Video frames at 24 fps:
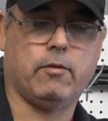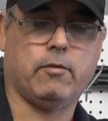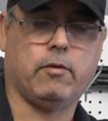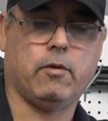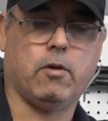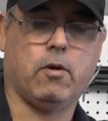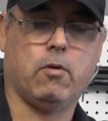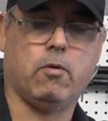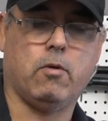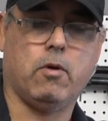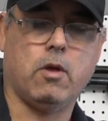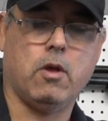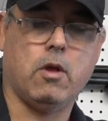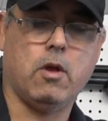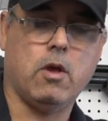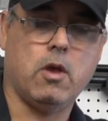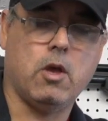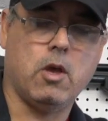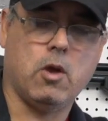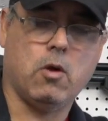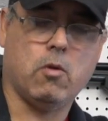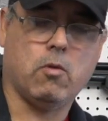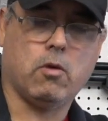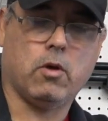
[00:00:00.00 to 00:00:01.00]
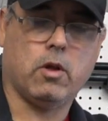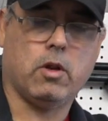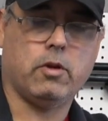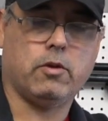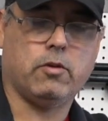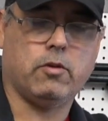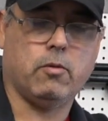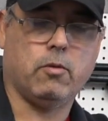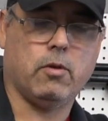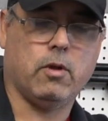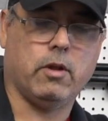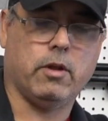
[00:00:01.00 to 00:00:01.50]
So we're going
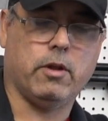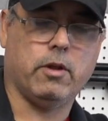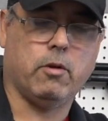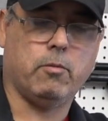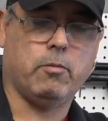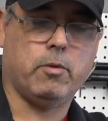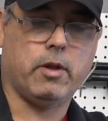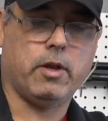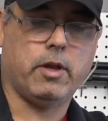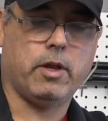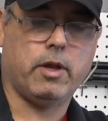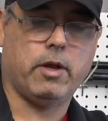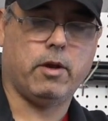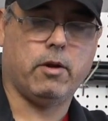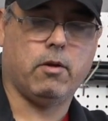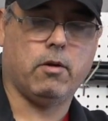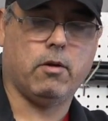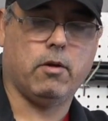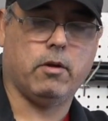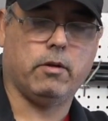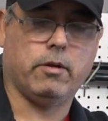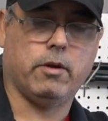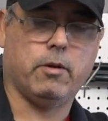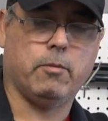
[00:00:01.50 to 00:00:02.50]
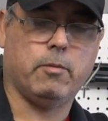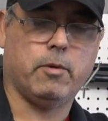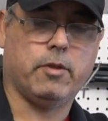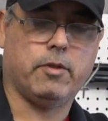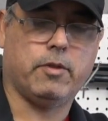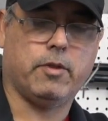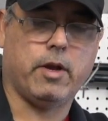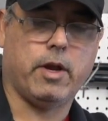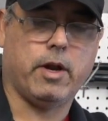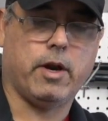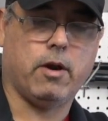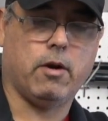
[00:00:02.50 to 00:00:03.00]
to do a little bit here, a little bit
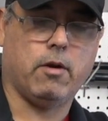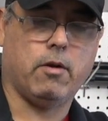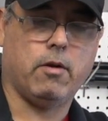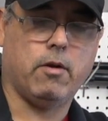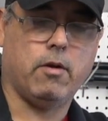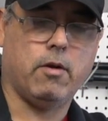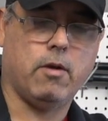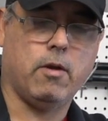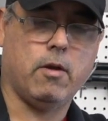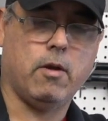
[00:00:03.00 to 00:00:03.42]
there,